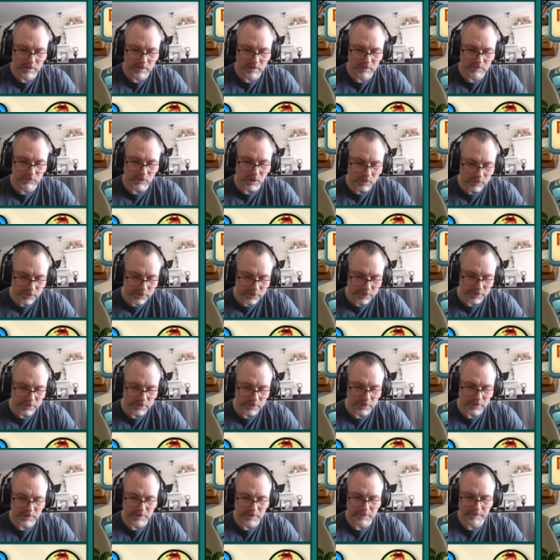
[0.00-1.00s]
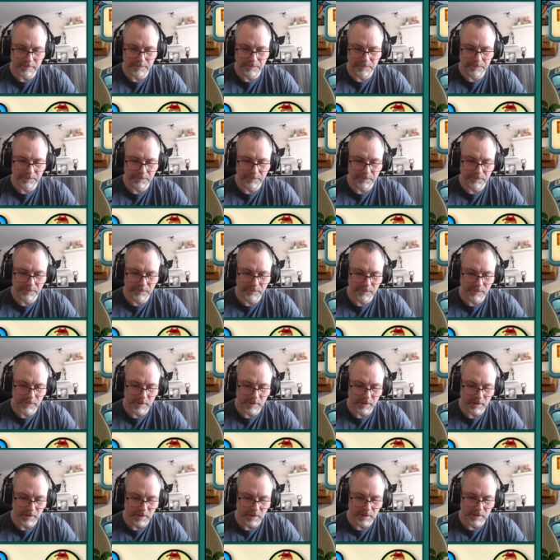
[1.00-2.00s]
Rotors.
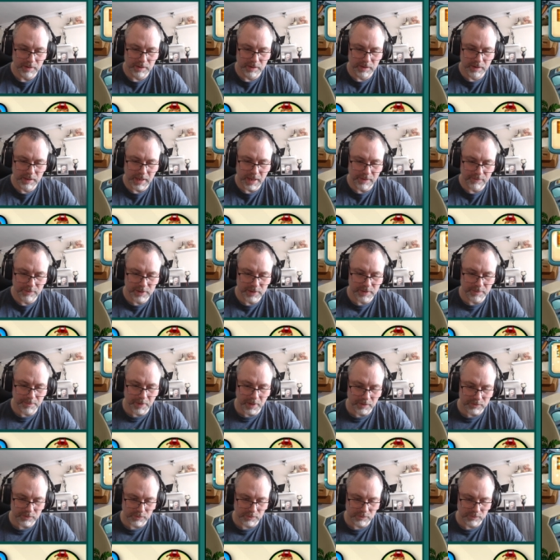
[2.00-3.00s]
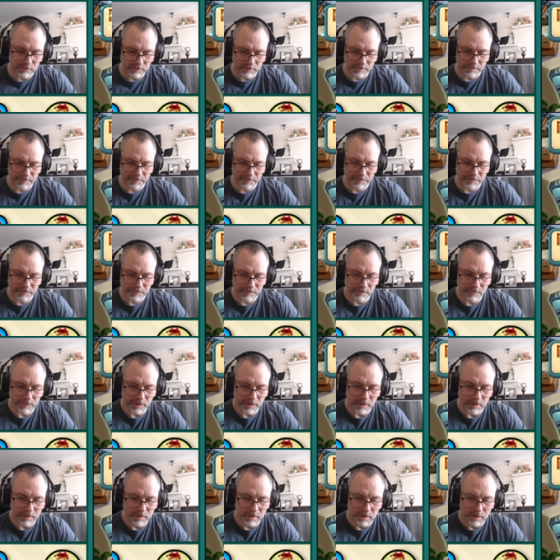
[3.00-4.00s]
There is a puzzle.
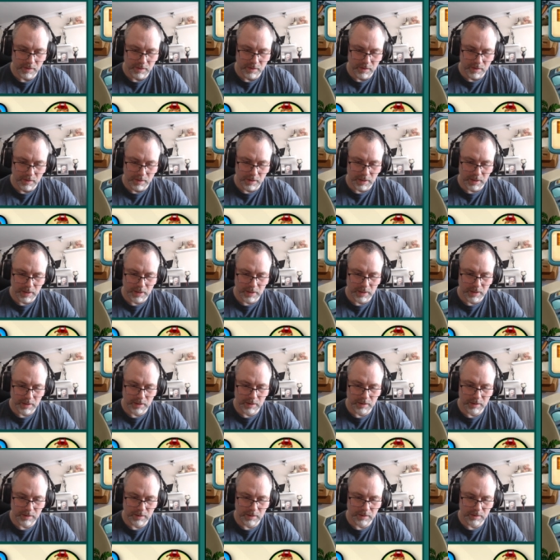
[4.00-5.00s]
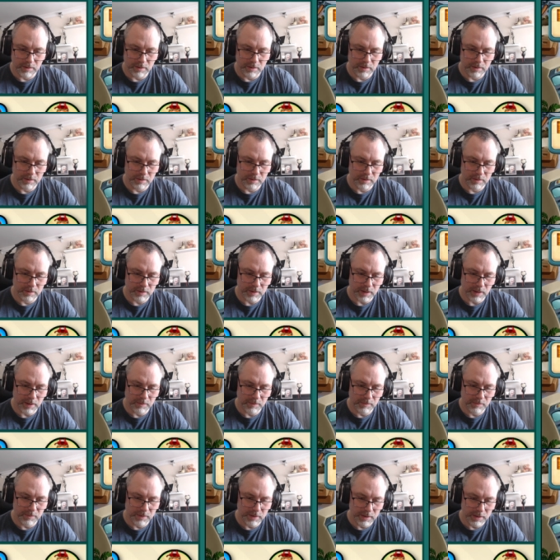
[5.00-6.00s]
Can
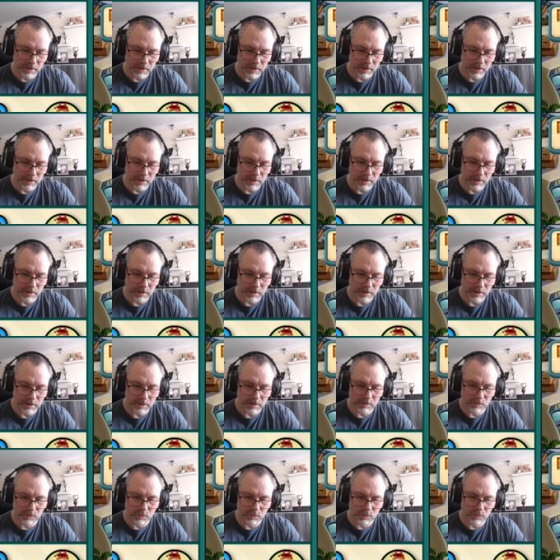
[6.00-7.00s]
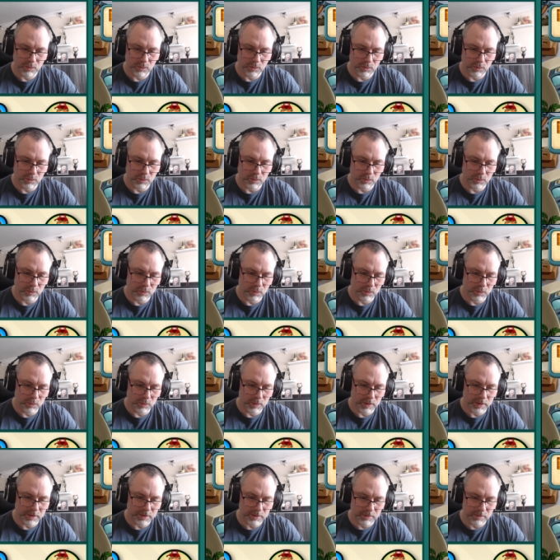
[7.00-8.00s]
we... Oh,
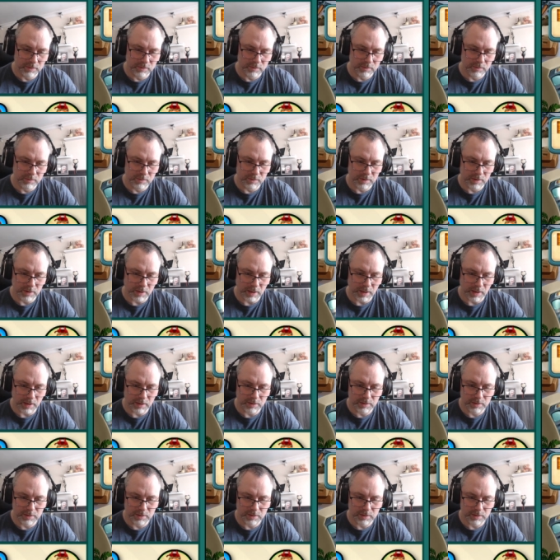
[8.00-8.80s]
let's do that.